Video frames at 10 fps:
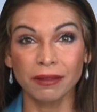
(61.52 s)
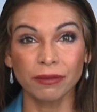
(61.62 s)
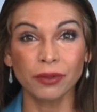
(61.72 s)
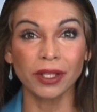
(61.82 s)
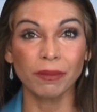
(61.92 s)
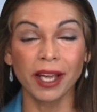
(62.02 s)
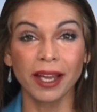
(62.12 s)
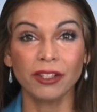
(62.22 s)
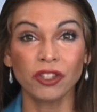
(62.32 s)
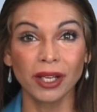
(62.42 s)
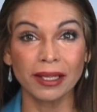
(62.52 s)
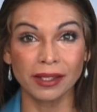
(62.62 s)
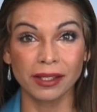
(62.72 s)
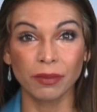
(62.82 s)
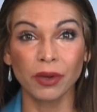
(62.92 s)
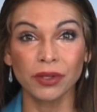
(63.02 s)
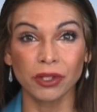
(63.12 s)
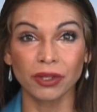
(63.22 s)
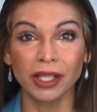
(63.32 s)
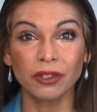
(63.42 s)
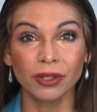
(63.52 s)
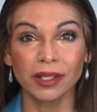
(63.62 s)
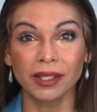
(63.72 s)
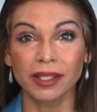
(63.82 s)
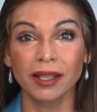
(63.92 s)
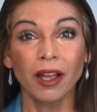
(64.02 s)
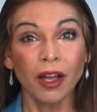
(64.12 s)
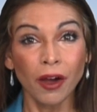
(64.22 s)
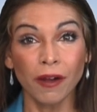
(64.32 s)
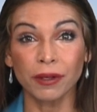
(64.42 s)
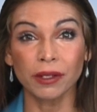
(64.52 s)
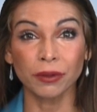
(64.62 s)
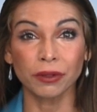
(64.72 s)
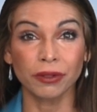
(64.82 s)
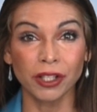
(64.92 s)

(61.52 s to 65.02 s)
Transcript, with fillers: fully paid CHESS depository interests over its ordinary